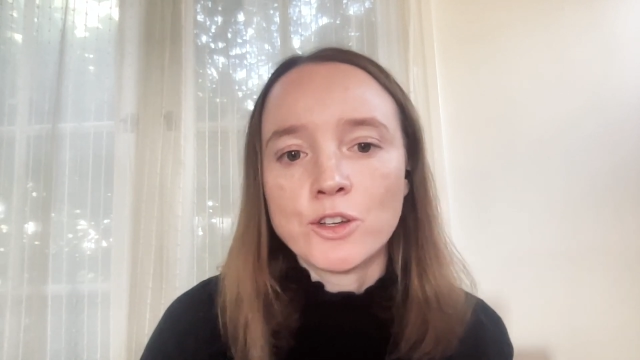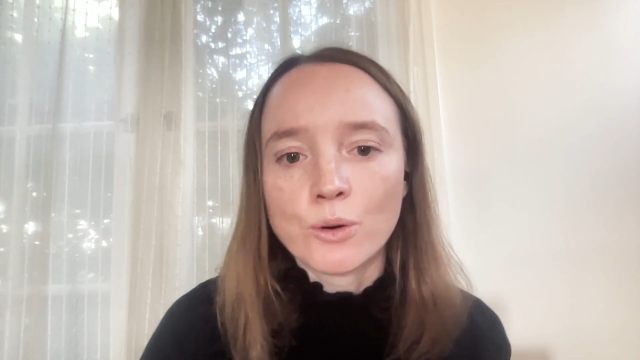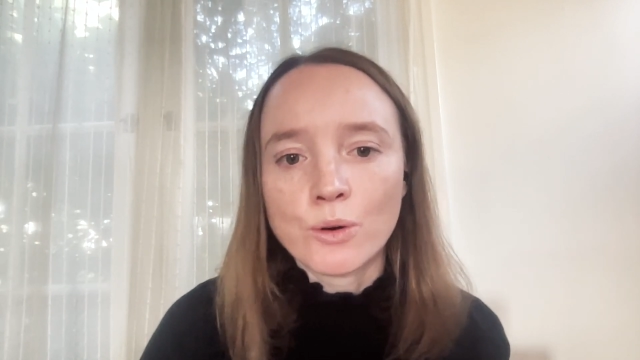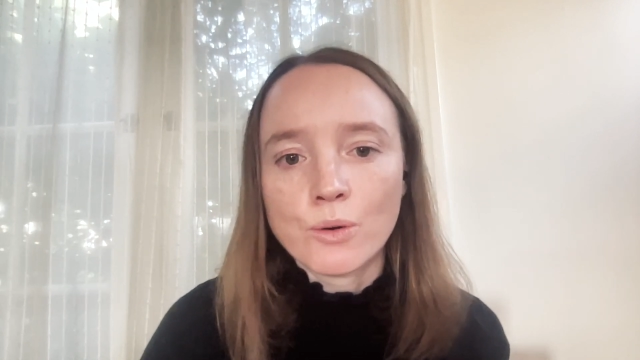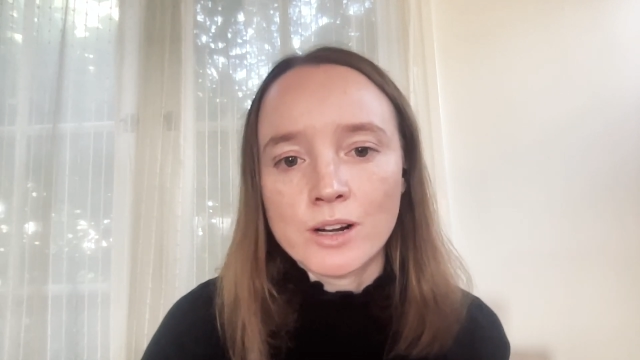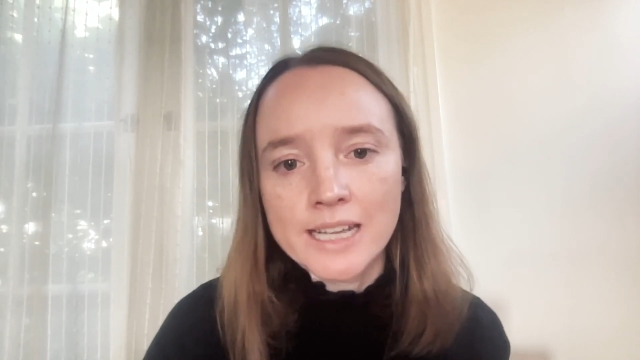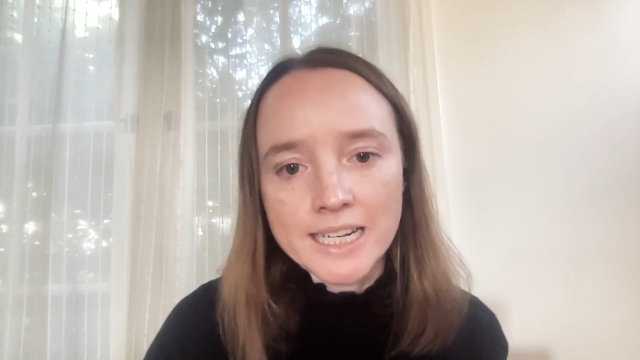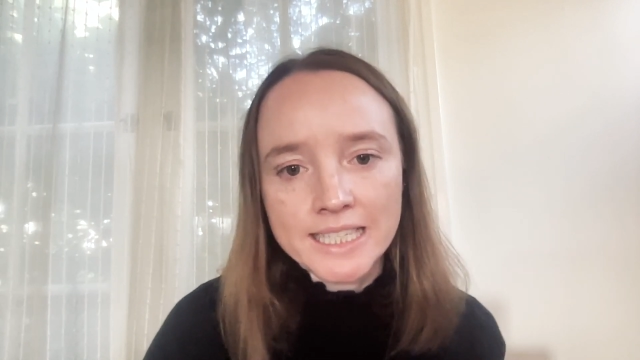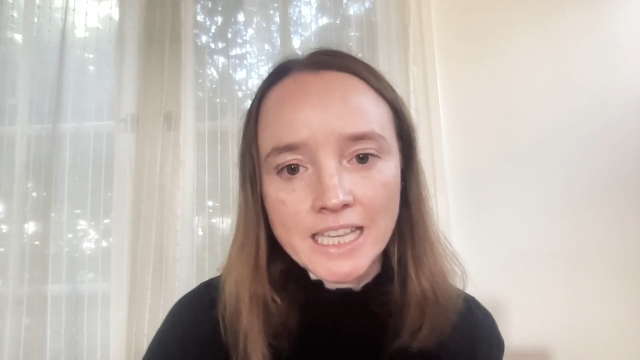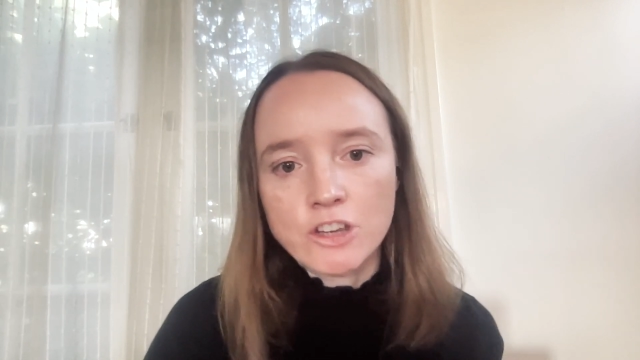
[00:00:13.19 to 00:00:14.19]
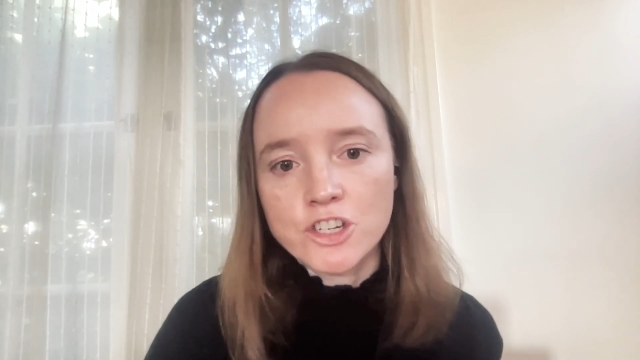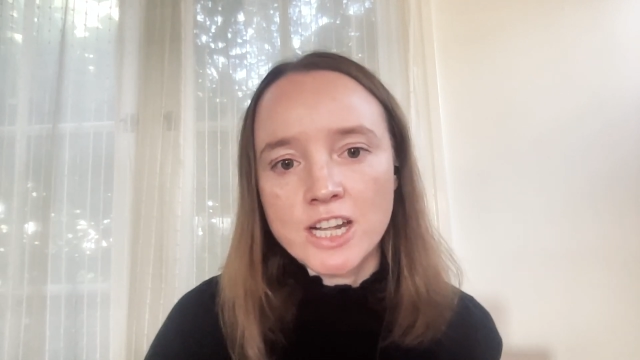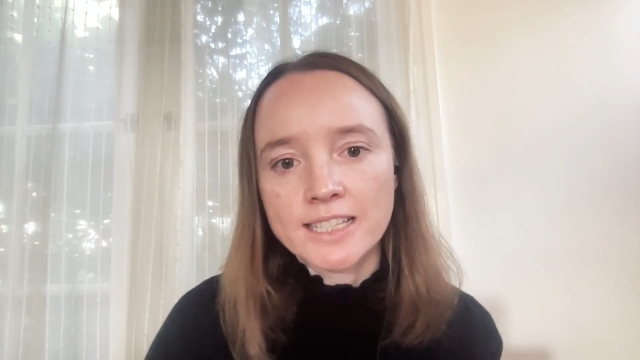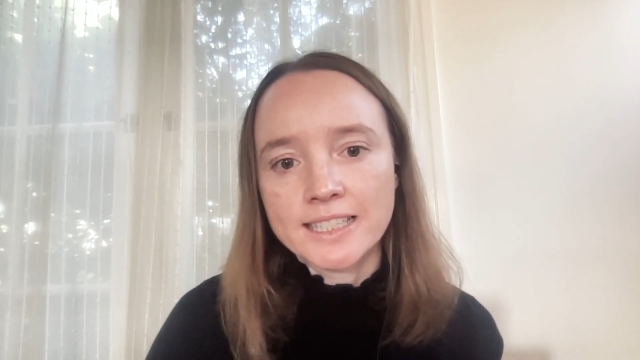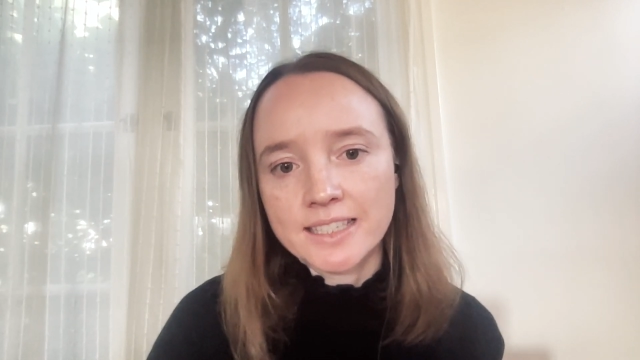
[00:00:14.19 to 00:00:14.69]
your
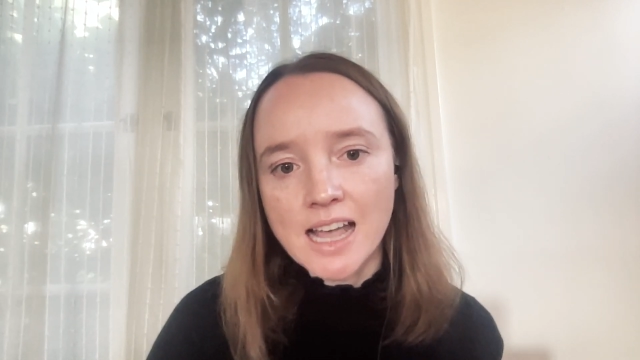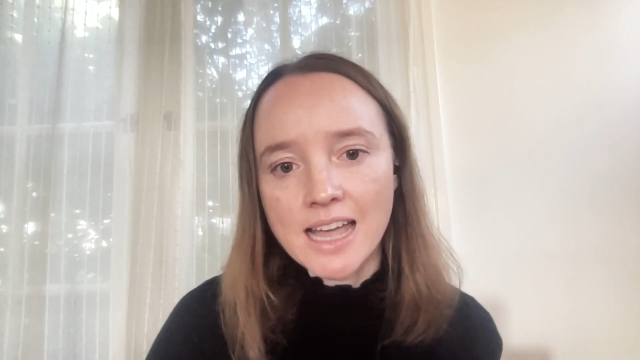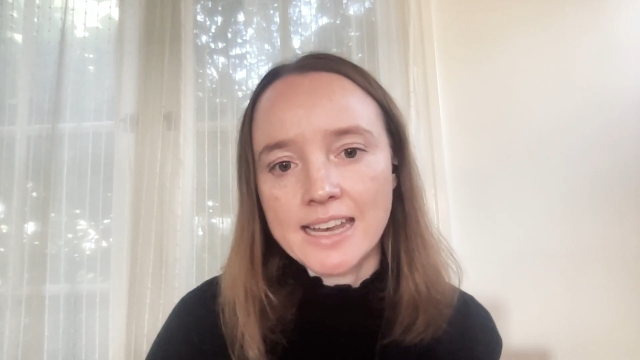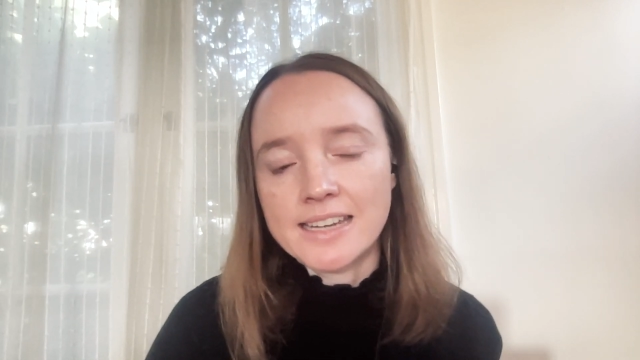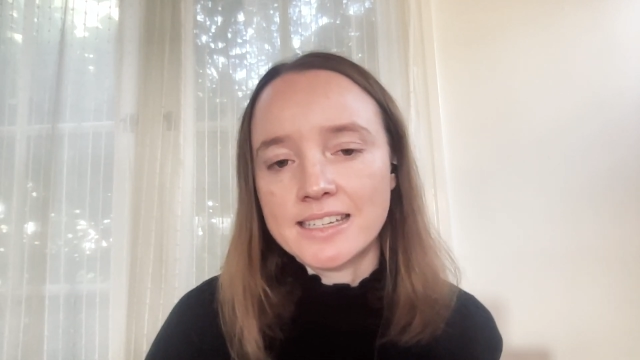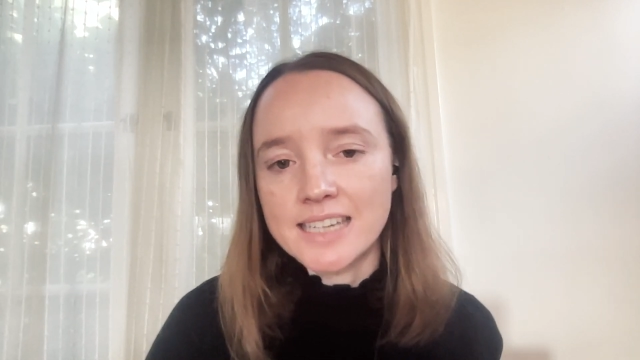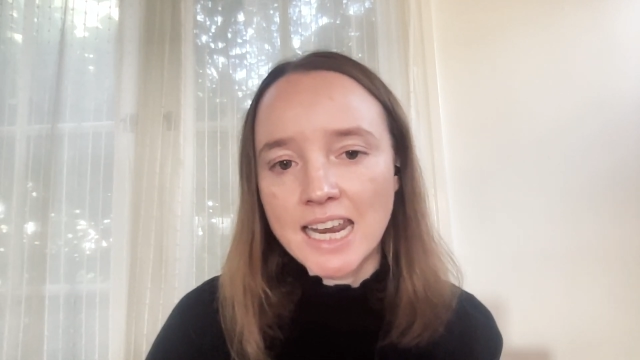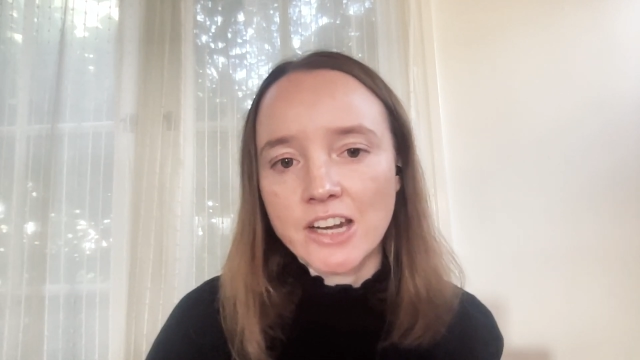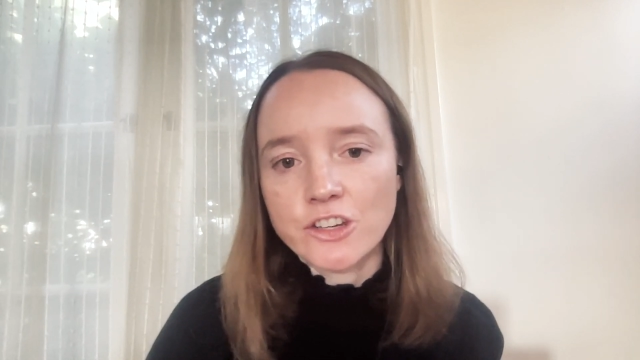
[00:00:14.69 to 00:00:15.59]
organization's signed data